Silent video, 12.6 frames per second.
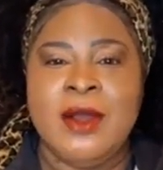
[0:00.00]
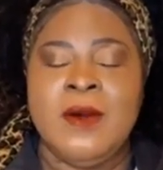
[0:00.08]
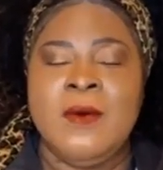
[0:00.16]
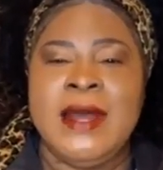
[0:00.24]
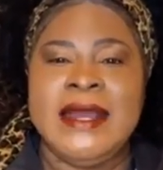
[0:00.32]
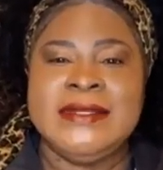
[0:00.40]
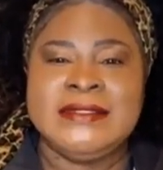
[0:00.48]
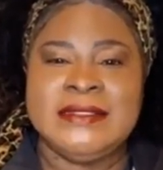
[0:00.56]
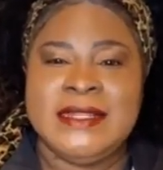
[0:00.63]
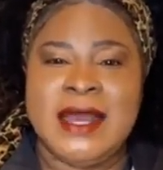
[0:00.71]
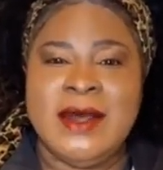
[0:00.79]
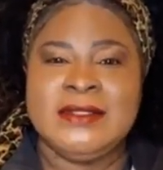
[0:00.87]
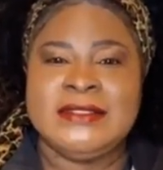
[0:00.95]
Well, as
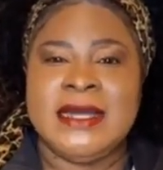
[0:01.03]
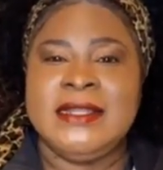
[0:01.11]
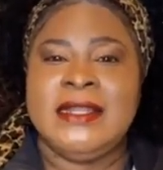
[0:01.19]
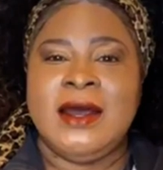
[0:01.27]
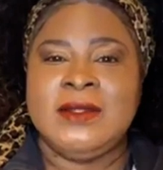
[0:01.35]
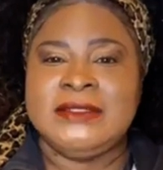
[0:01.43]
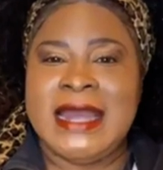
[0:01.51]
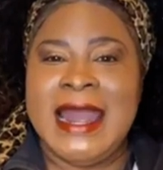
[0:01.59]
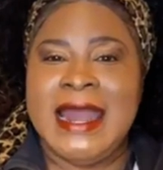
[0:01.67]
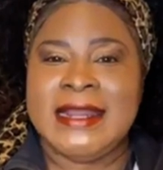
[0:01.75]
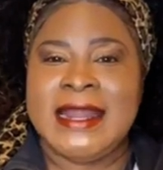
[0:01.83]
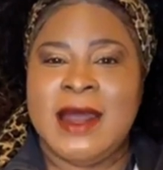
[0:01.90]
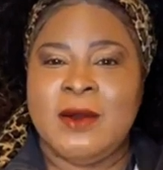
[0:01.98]
adults
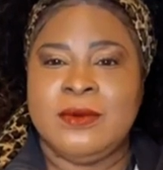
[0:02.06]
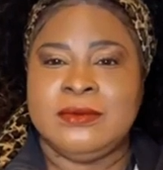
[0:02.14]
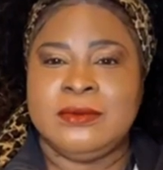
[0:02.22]
act out.